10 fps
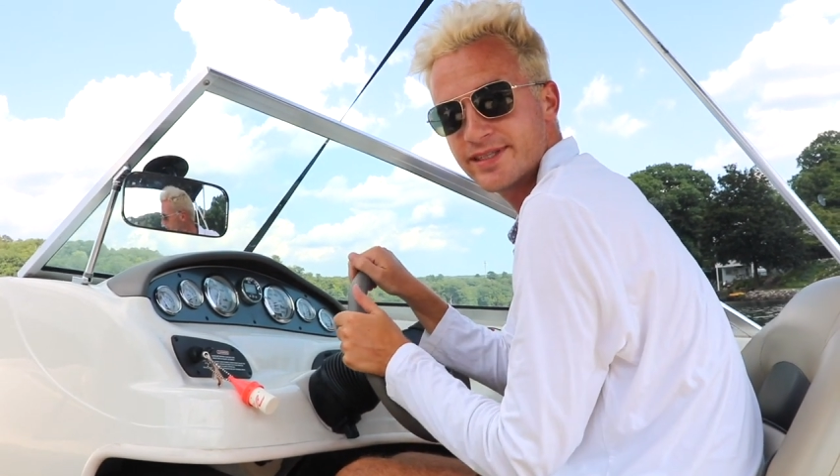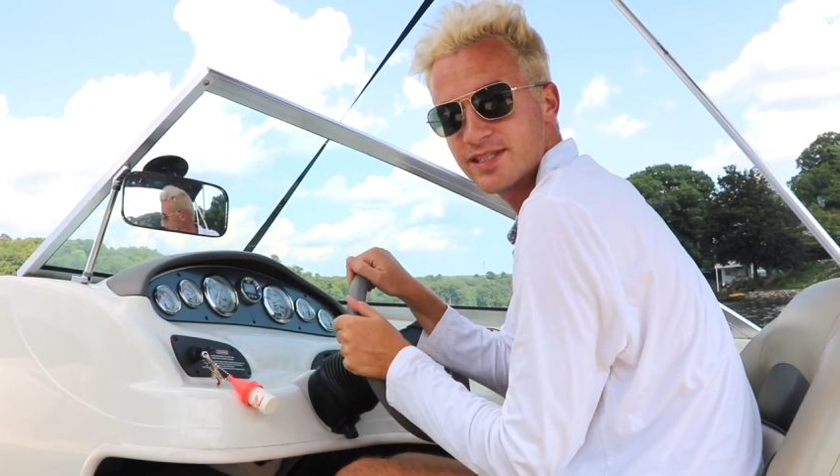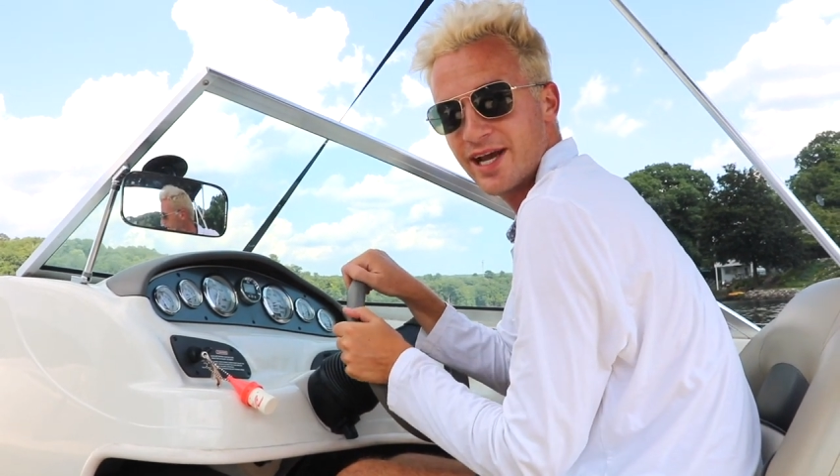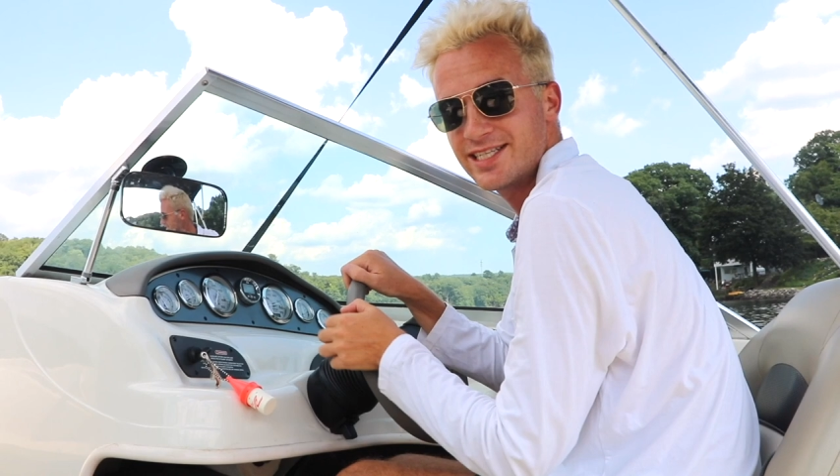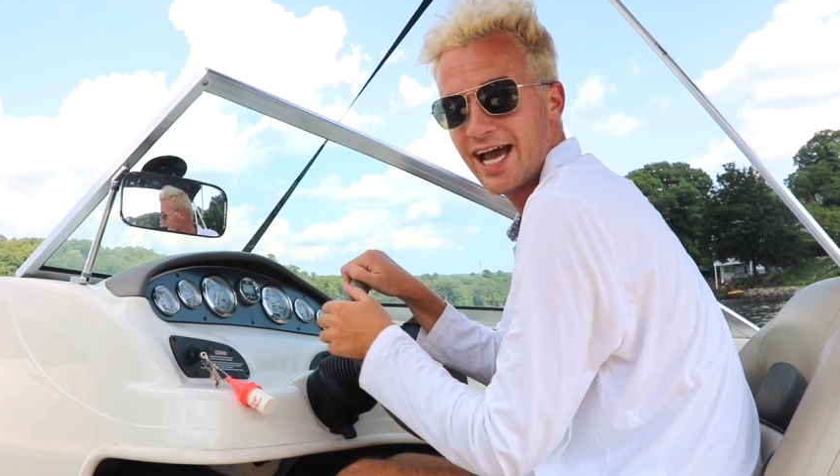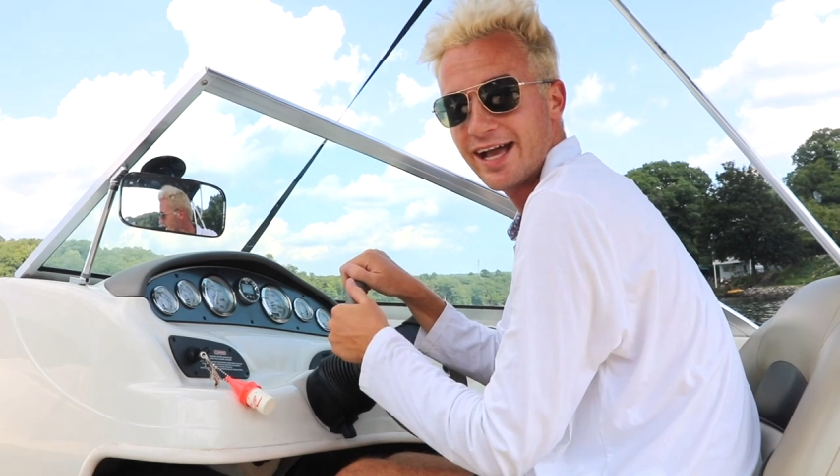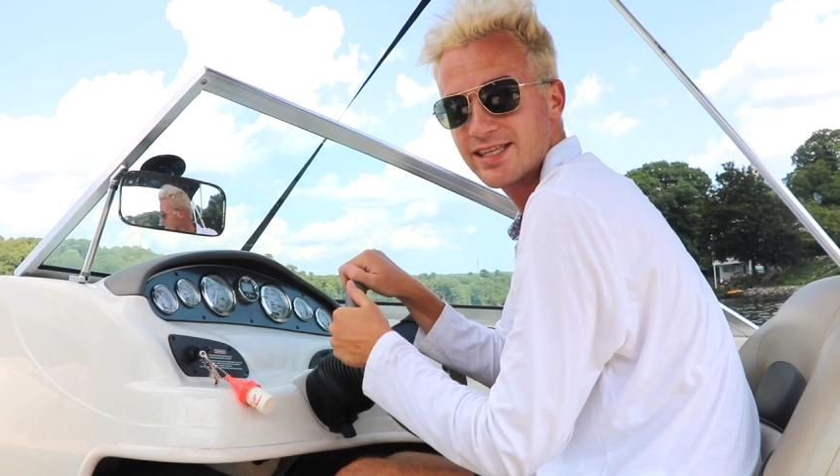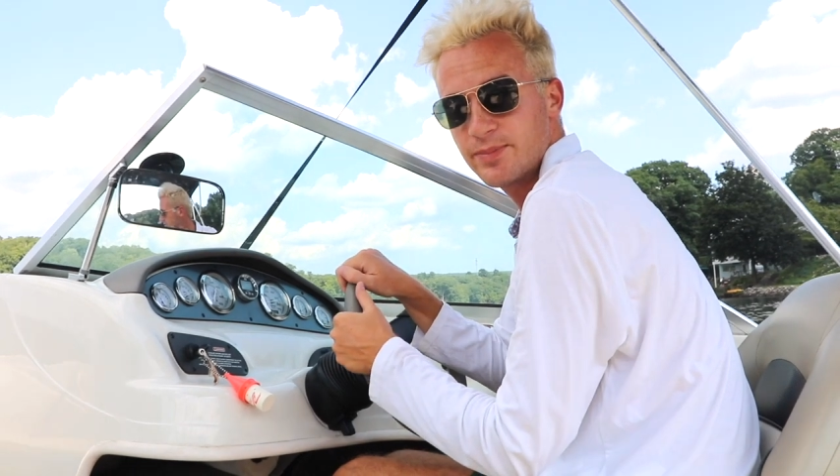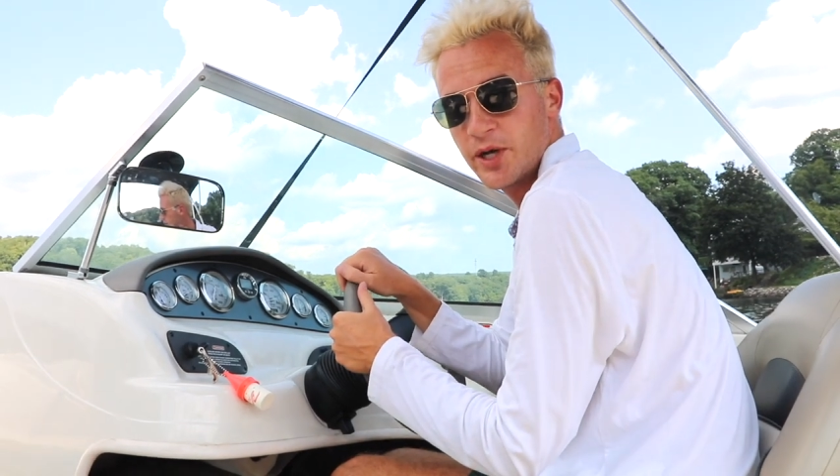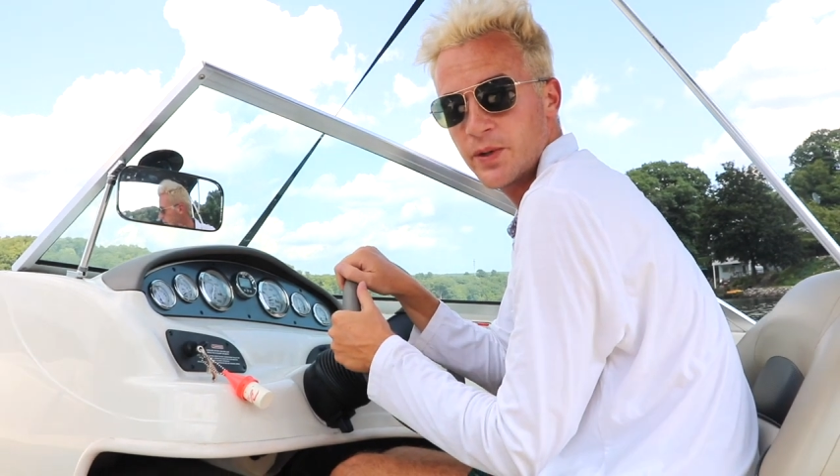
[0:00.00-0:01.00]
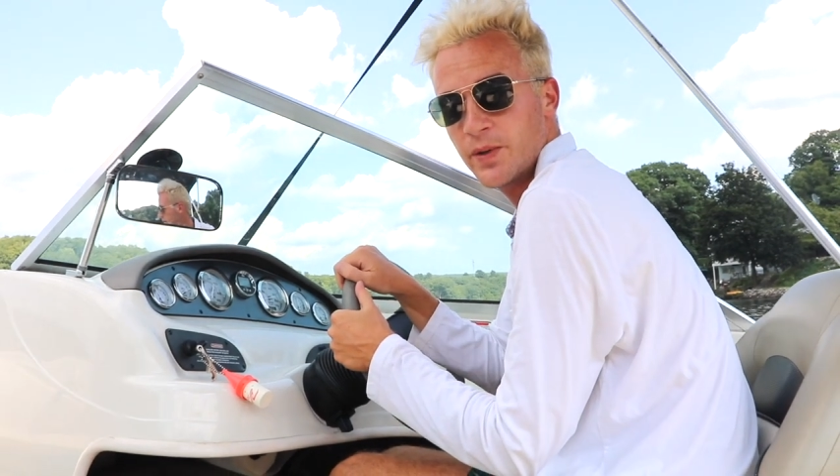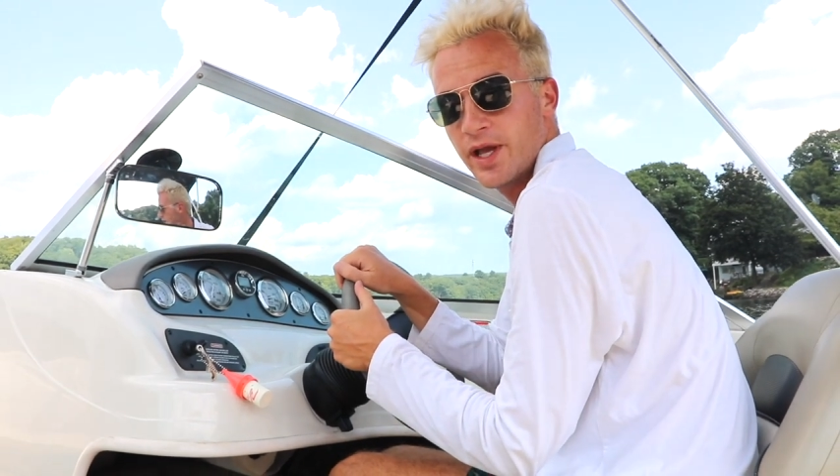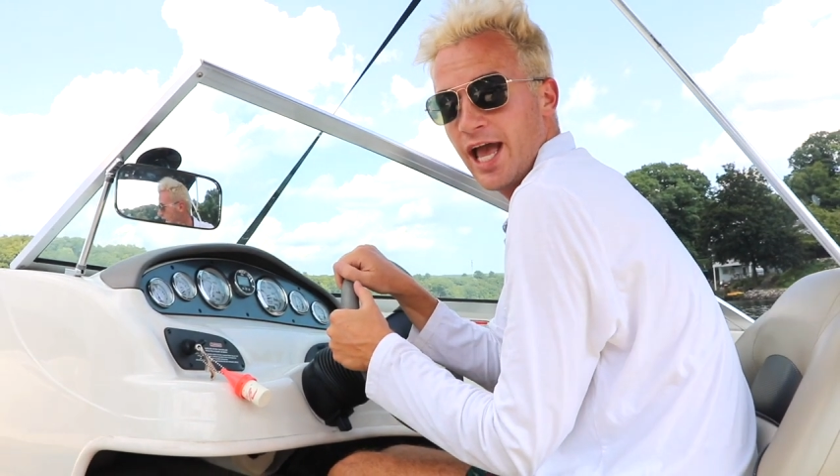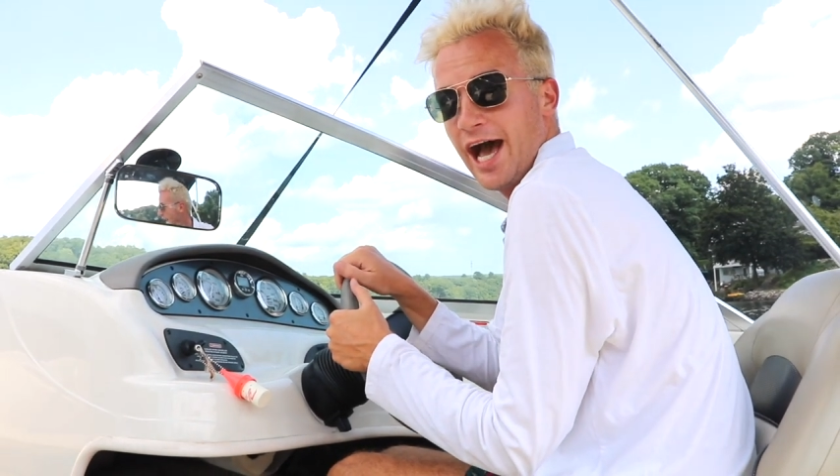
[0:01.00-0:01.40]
this is my dad's boat.